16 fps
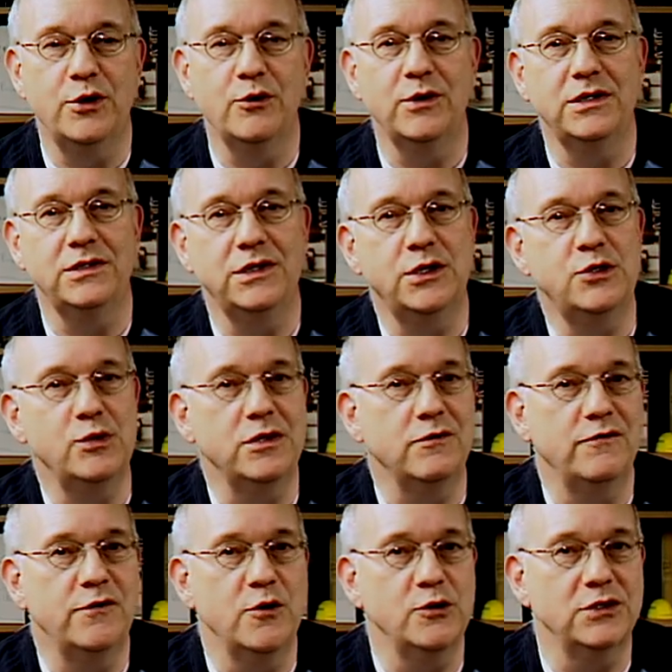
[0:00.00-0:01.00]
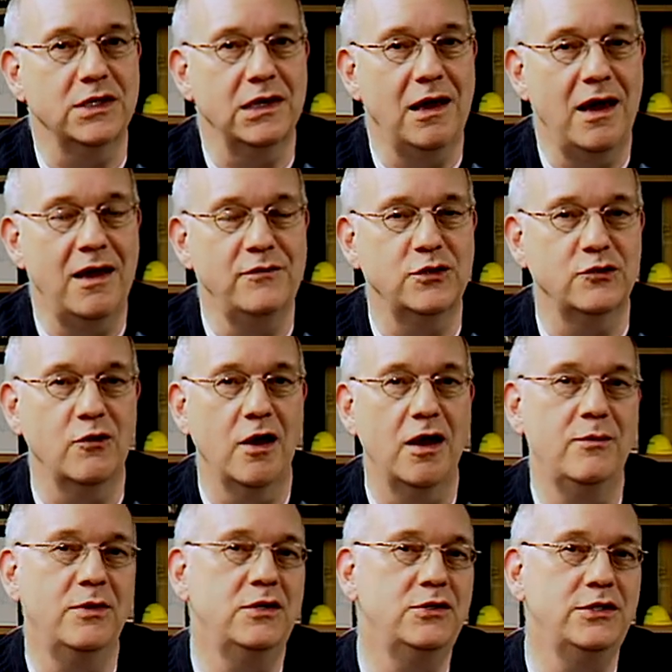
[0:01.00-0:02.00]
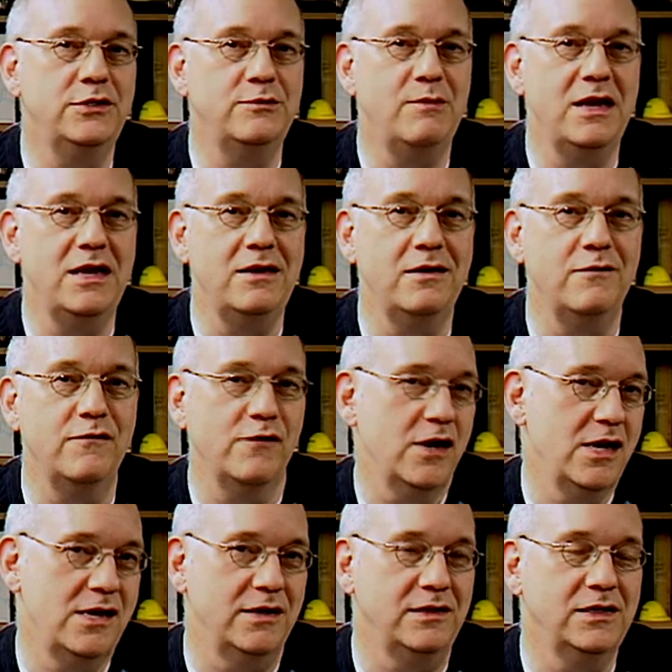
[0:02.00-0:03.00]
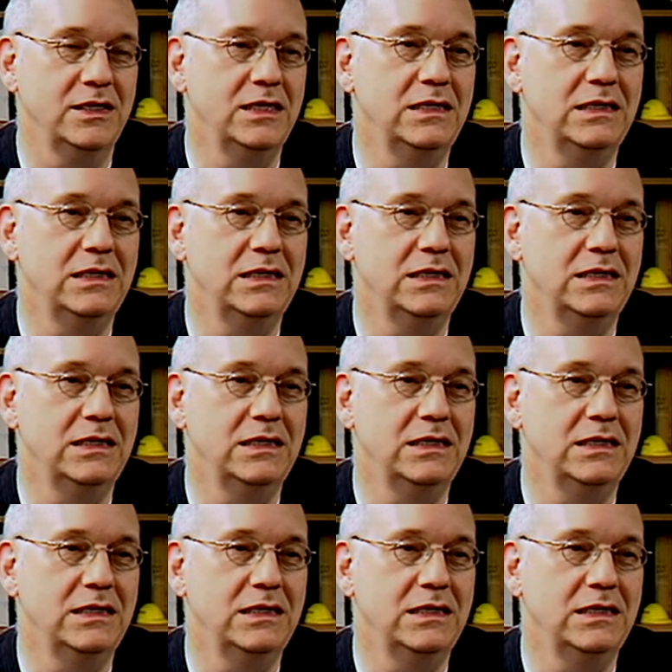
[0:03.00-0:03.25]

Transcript: her in touch with the folks at LiveScribe, and she's made a friend